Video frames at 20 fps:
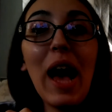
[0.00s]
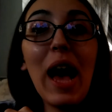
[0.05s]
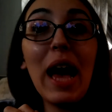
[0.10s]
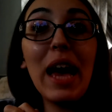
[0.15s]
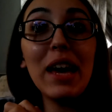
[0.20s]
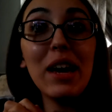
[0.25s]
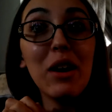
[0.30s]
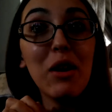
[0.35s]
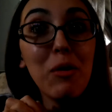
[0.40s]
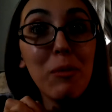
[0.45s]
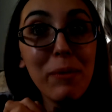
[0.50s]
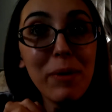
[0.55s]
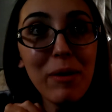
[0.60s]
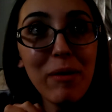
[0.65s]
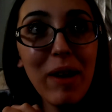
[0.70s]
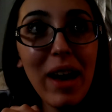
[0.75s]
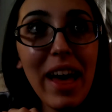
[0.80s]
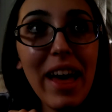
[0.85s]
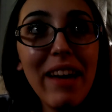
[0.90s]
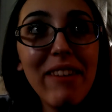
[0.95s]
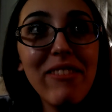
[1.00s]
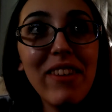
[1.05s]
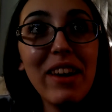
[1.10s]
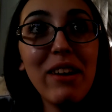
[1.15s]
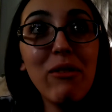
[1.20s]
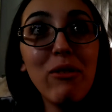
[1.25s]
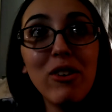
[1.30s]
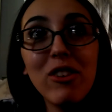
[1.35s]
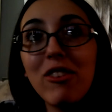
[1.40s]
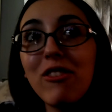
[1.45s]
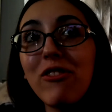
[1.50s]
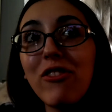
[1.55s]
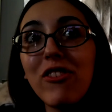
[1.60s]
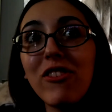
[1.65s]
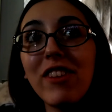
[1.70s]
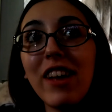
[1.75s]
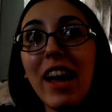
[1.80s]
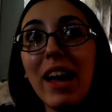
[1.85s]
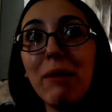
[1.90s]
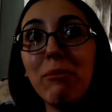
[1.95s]
I hope you have a
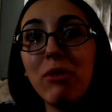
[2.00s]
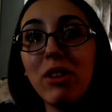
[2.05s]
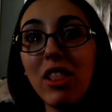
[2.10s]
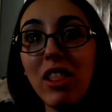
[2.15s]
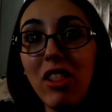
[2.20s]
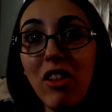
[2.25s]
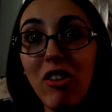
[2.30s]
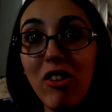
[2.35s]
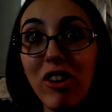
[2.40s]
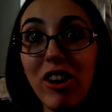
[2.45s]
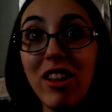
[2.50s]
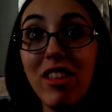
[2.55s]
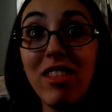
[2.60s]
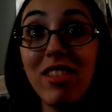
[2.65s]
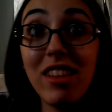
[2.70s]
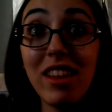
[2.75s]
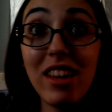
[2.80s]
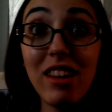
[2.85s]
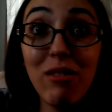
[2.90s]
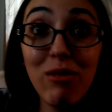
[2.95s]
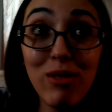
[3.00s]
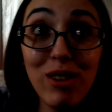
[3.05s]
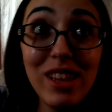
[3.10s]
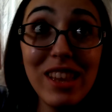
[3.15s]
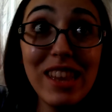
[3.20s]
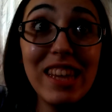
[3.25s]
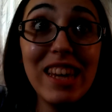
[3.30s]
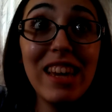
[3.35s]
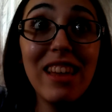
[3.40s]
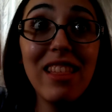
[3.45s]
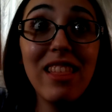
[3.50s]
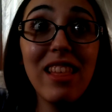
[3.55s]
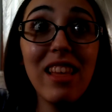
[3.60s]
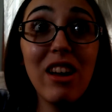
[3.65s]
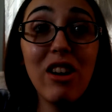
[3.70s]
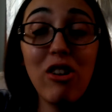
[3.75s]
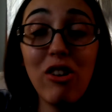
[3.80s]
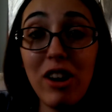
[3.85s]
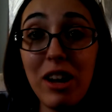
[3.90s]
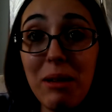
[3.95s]
wonderful time with Lawrence. He really is
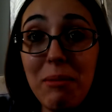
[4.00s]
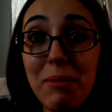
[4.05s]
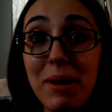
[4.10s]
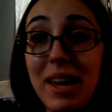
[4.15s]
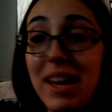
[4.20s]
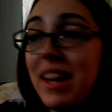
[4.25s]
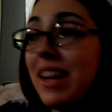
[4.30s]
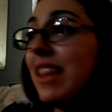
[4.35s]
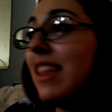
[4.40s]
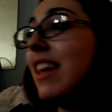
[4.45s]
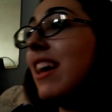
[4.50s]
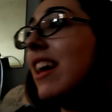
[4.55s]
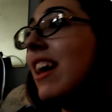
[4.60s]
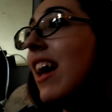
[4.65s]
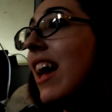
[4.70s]
a great man.